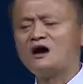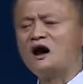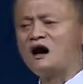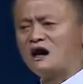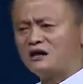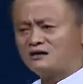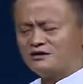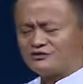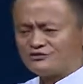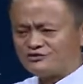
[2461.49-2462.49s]
are
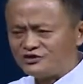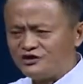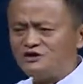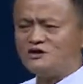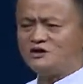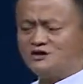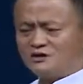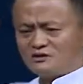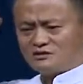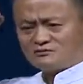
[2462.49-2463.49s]
the
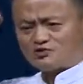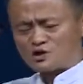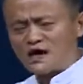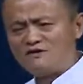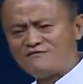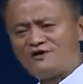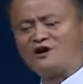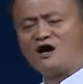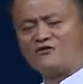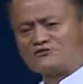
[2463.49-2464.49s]
driver
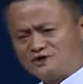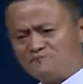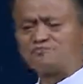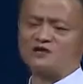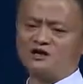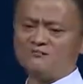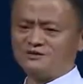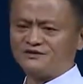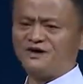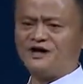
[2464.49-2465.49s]
of employment.